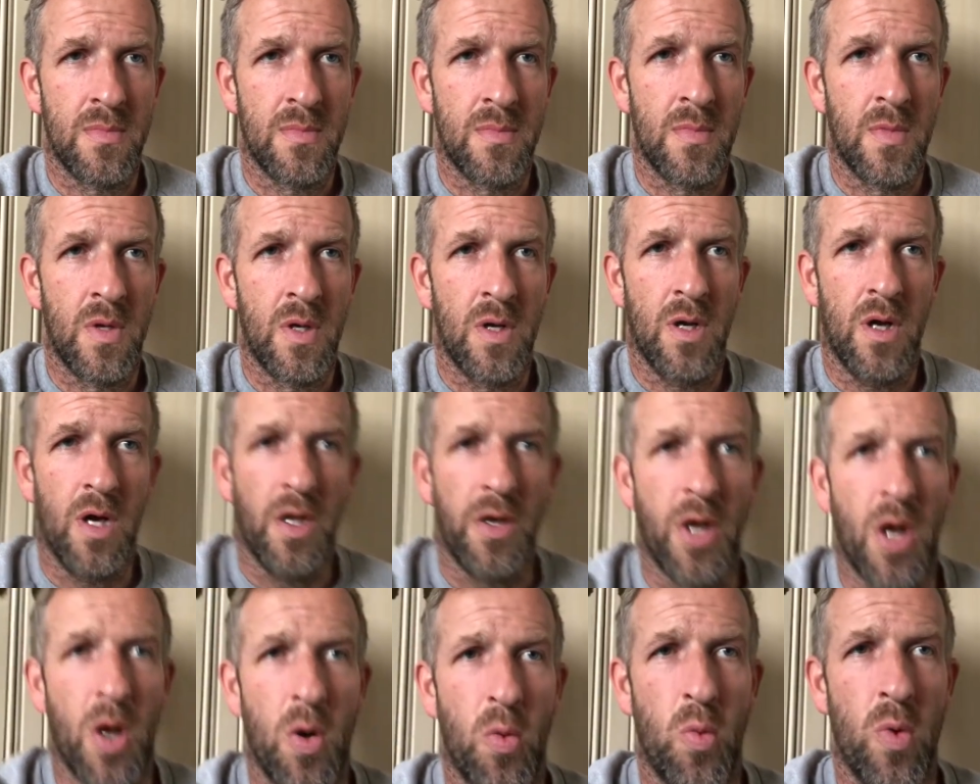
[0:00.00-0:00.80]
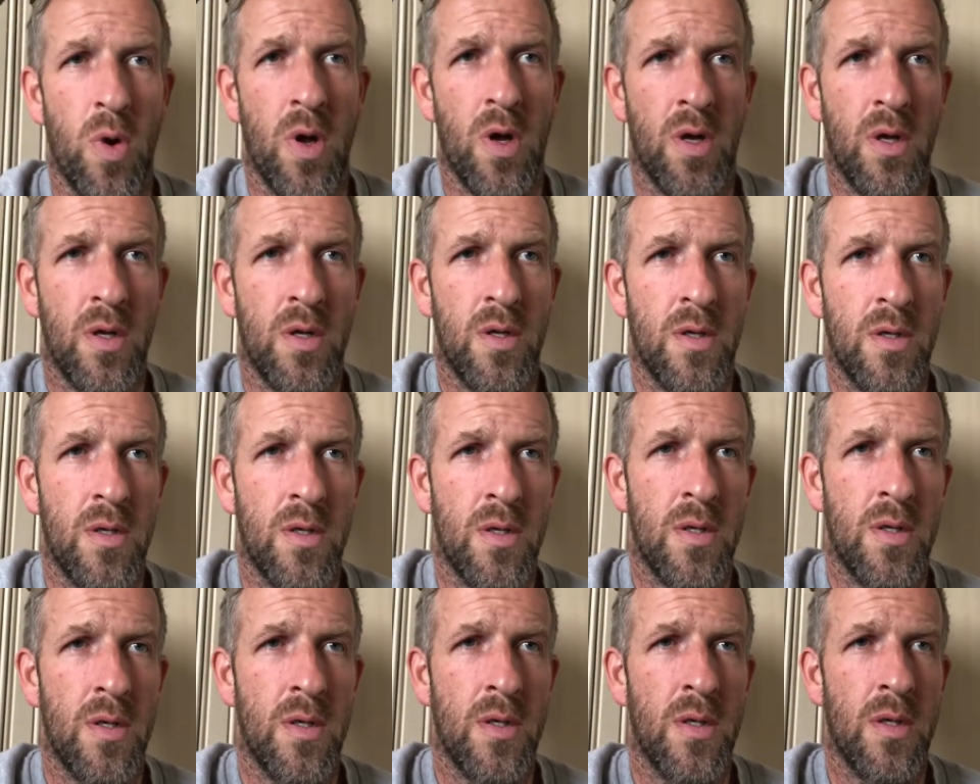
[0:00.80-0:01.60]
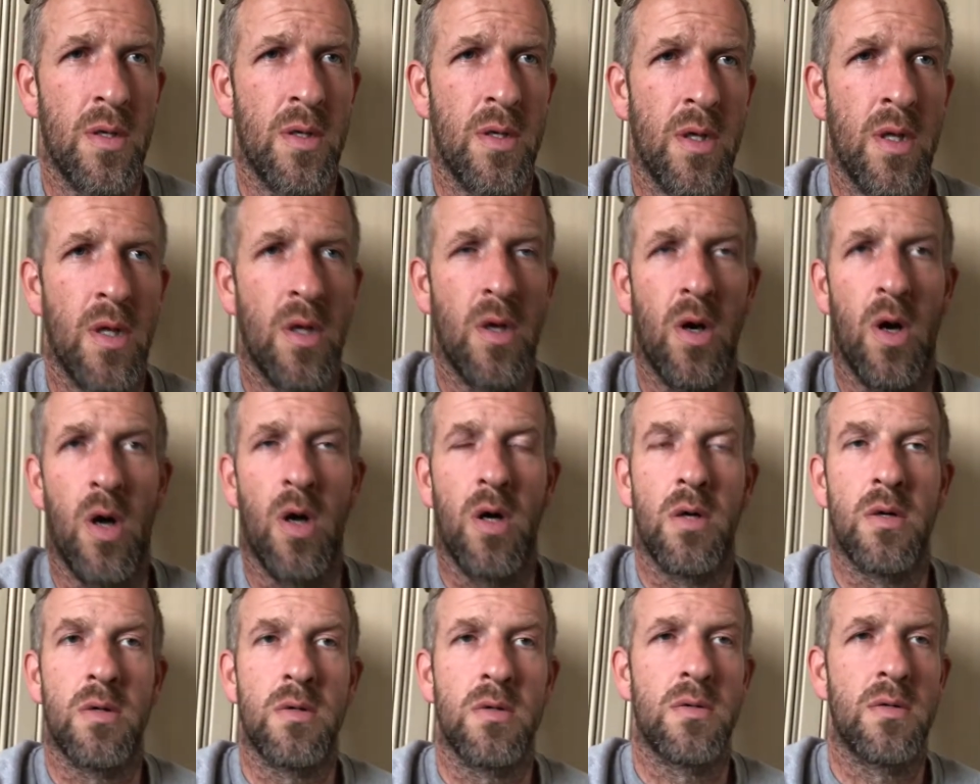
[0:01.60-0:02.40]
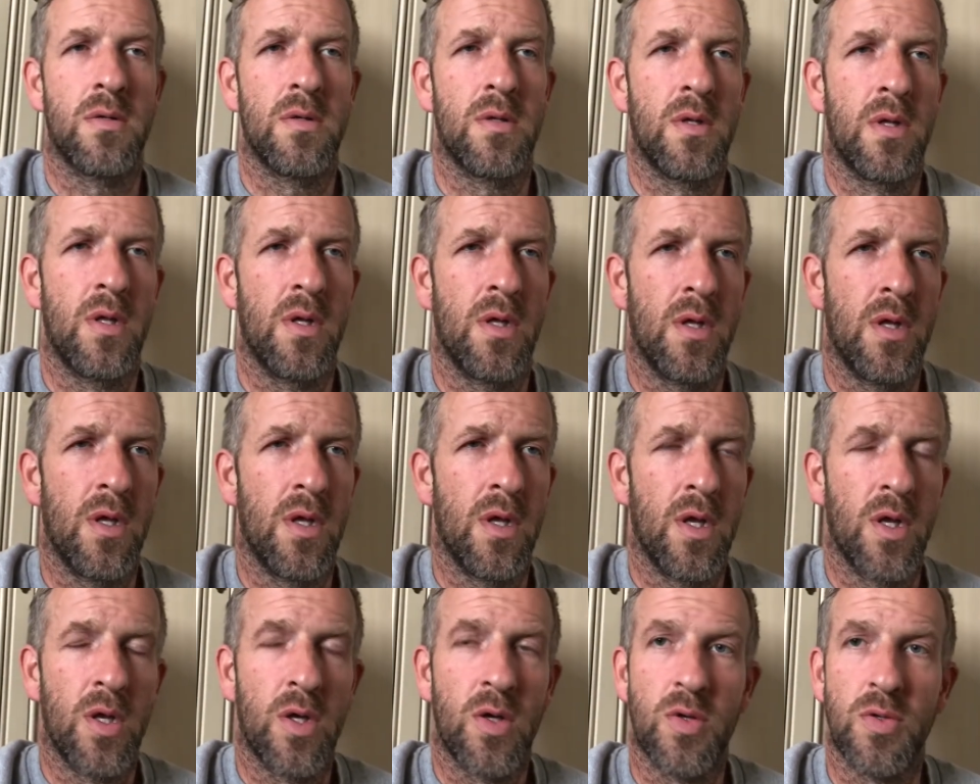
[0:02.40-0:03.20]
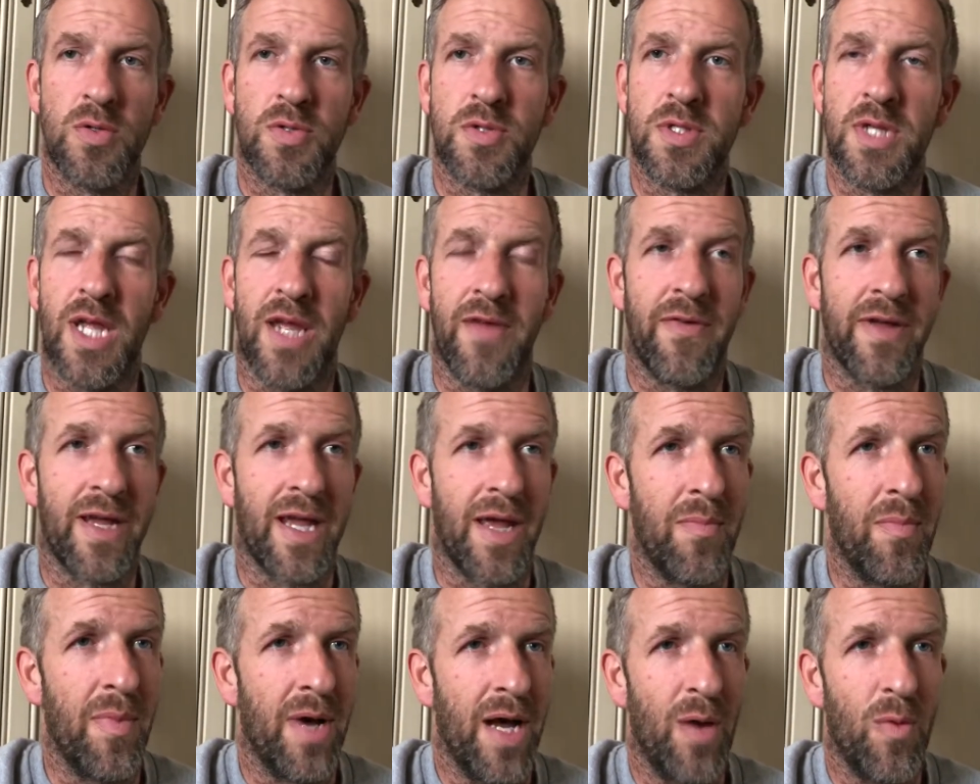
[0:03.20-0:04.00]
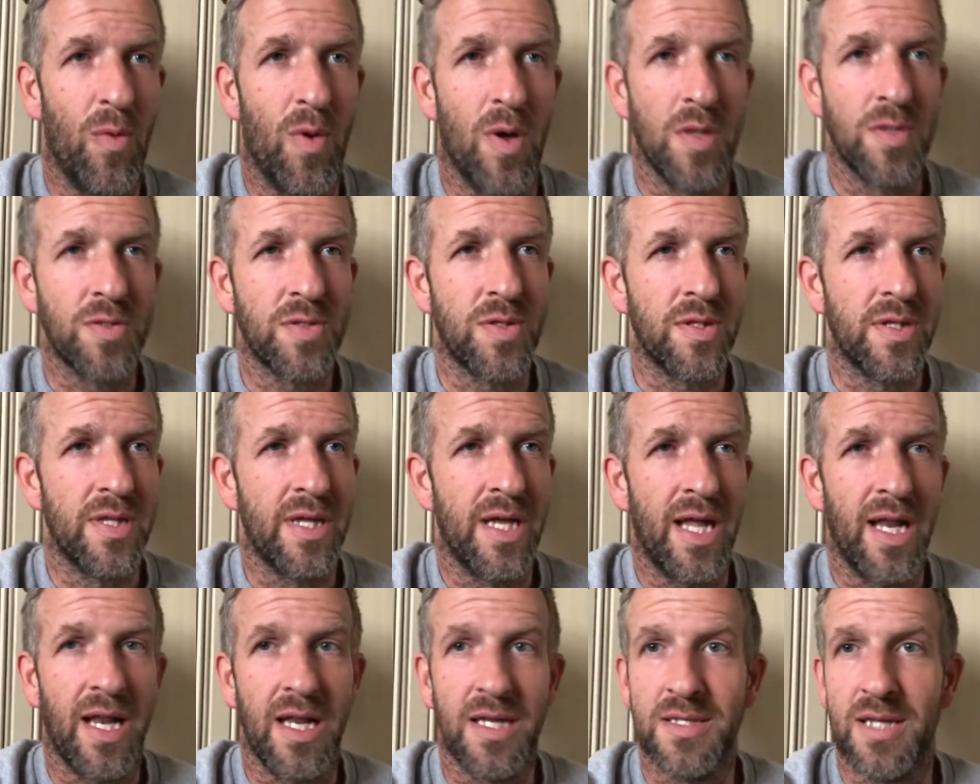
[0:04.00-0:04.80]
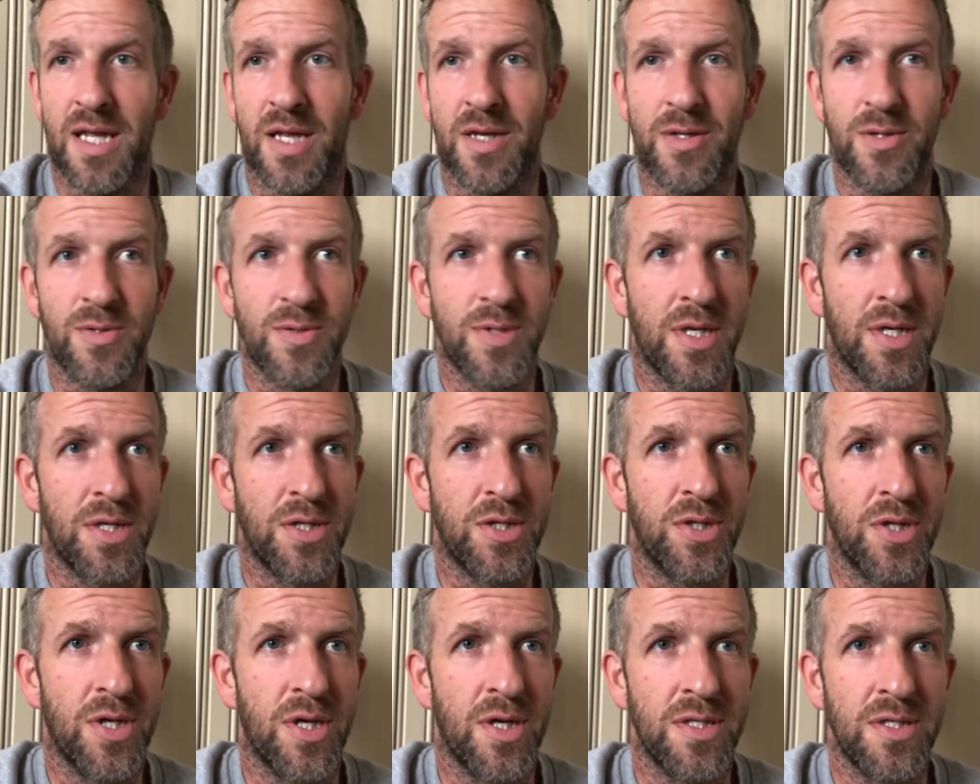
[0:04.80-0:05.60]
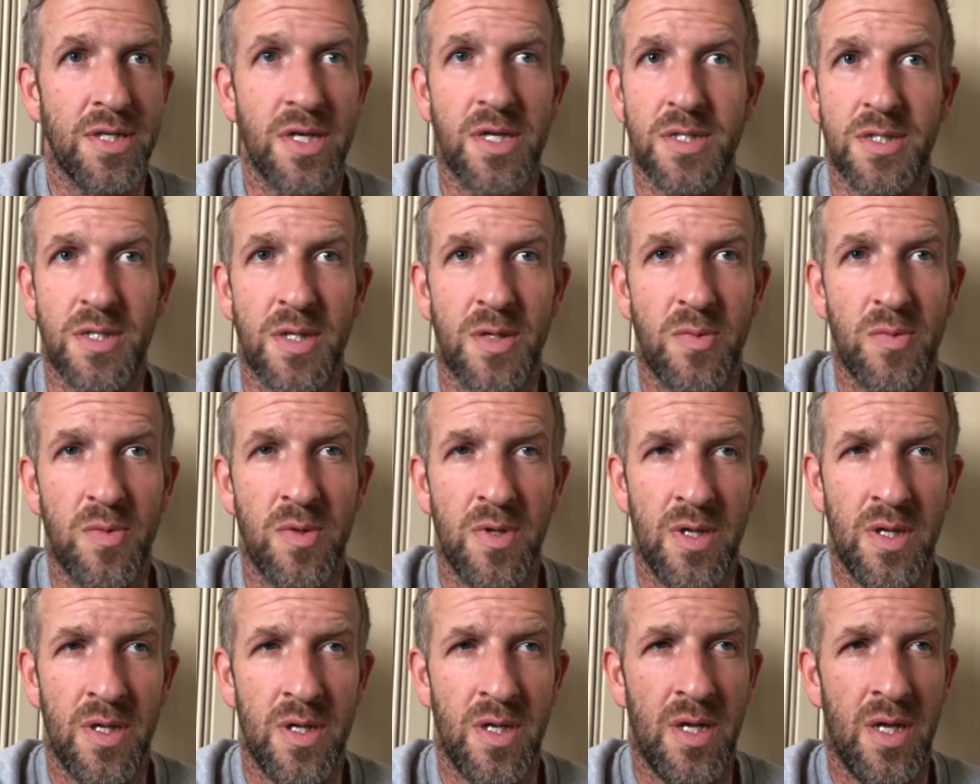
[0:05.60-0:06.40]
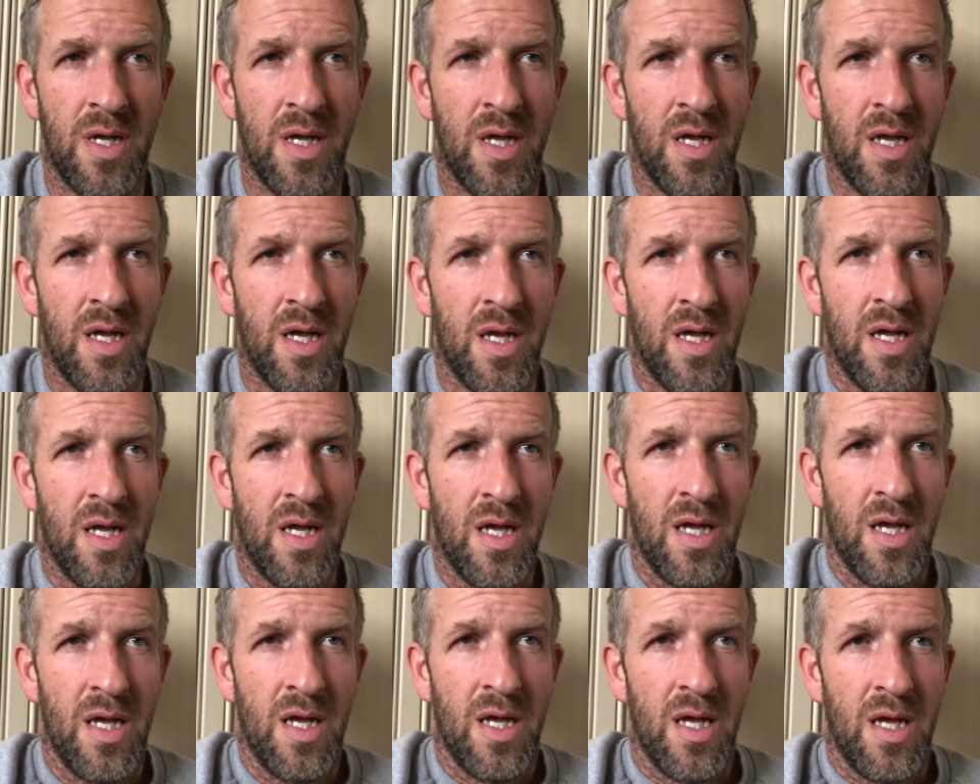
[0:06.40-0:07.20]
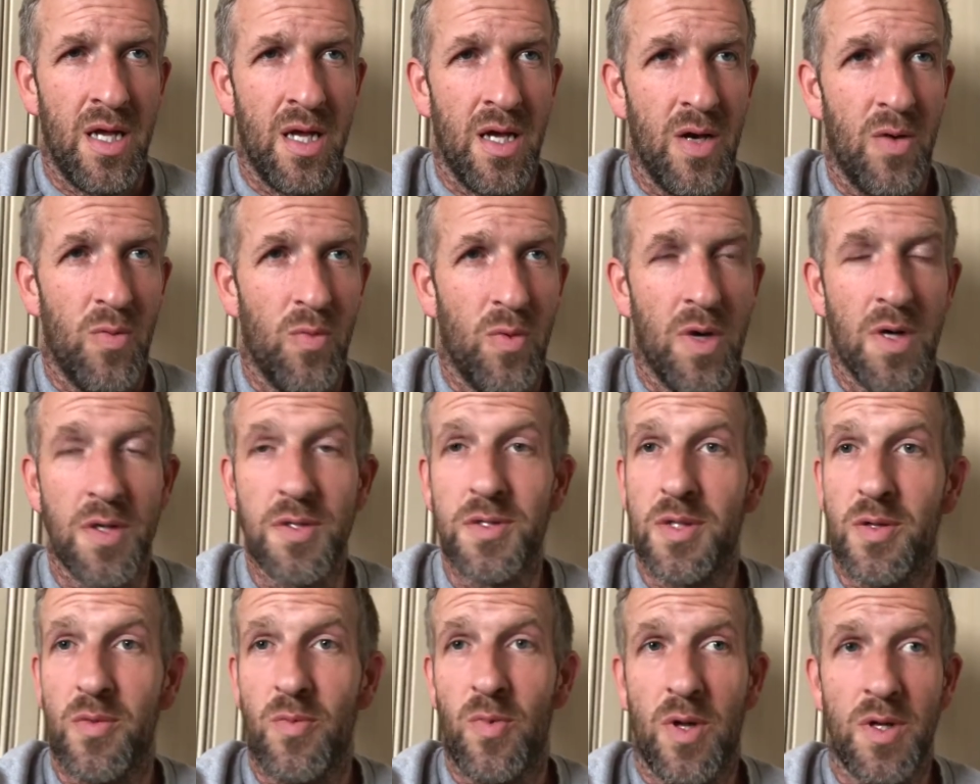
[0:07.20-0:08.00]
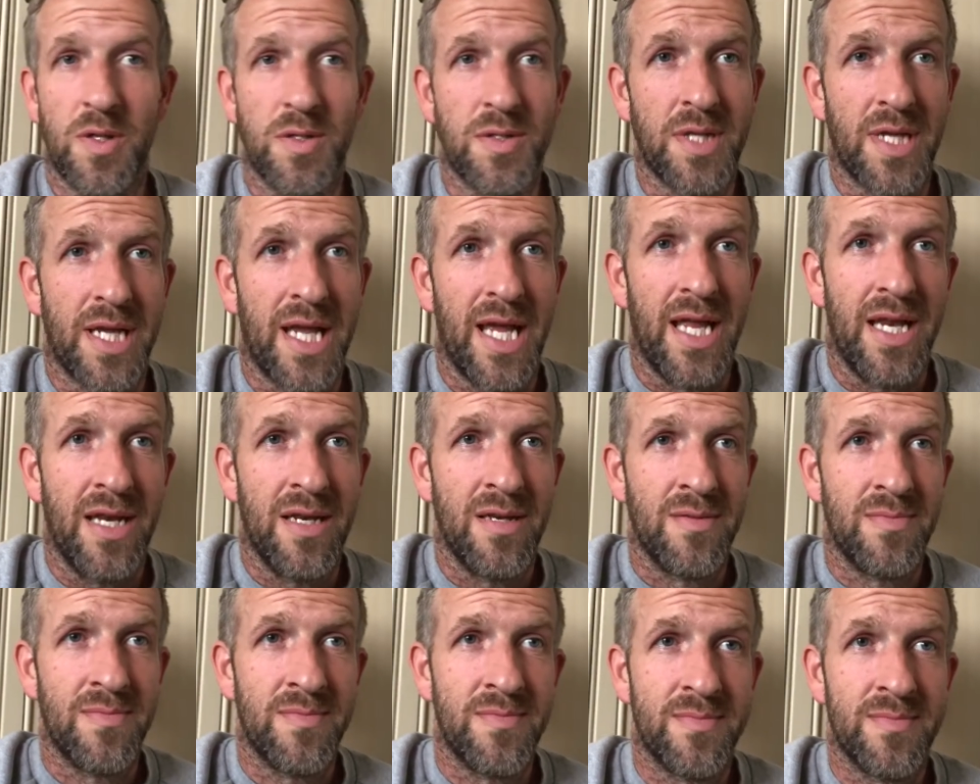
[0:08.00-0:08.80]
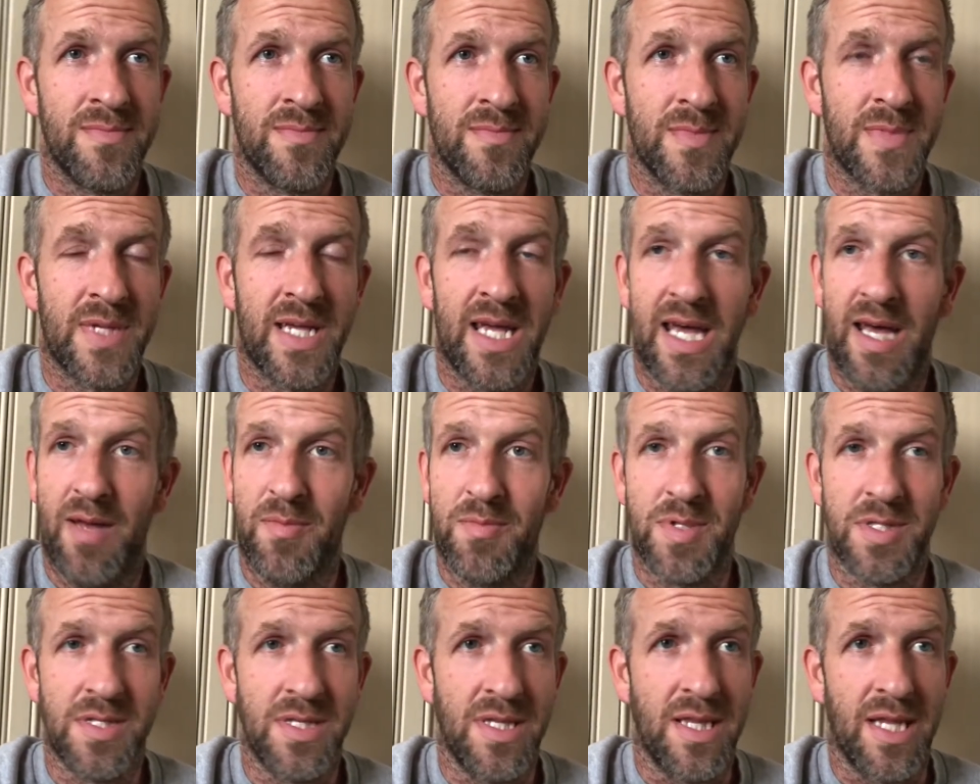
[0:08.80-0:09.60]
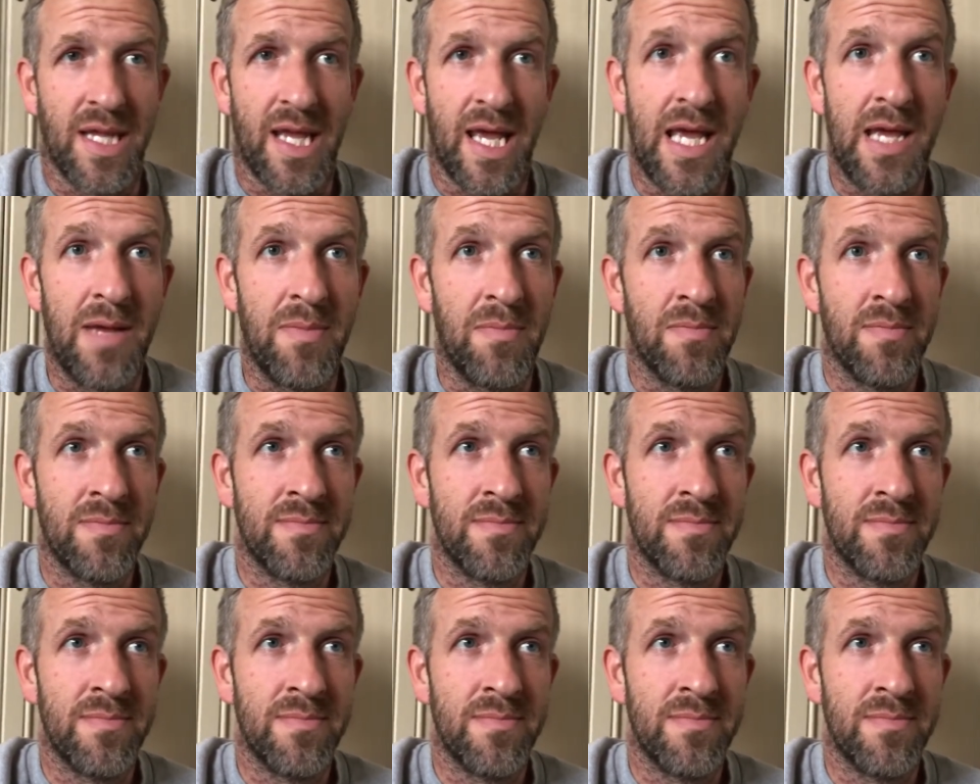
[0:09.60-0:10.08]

Oh, no. Oh, good save again by Watson. Alessandro's had a shot. He's on his own. And Watson, once again, kept us in the game.